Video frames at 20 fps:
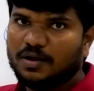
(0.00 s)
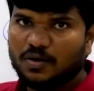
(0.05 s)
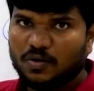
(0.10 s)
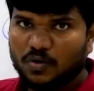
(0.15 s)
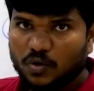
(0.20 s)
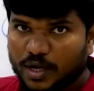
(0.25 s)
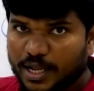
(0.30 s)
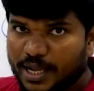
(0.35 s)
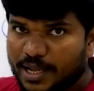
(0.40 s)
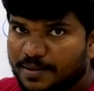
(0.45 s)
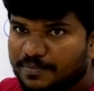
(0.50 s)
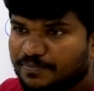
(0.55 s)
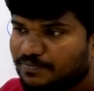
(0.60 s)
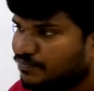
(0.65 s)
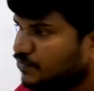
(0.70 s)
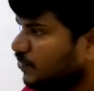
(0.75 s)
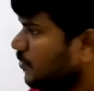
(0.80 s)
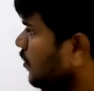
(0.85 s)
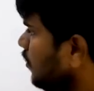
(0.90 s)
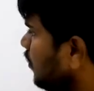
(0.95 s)

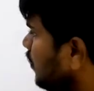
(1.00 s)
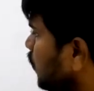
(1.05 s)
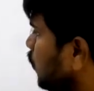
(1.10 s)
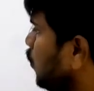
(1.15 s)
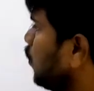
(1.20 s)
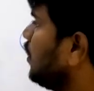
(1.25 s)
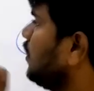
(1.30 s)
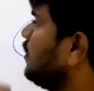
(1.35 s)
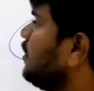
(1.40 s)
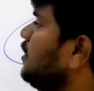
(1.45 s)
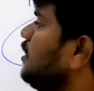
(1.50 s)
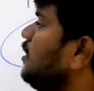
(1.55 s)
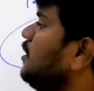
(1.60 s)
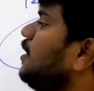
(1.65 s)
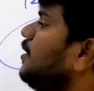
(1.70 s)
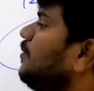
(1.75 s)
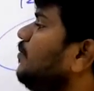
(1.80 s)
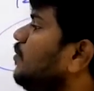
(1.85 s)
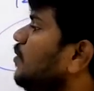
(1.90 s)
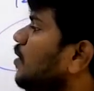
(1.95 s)
Okay? So, this is the
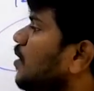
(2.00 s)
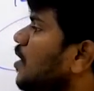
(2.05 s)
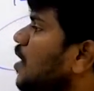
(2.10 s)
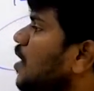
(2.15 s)
thing.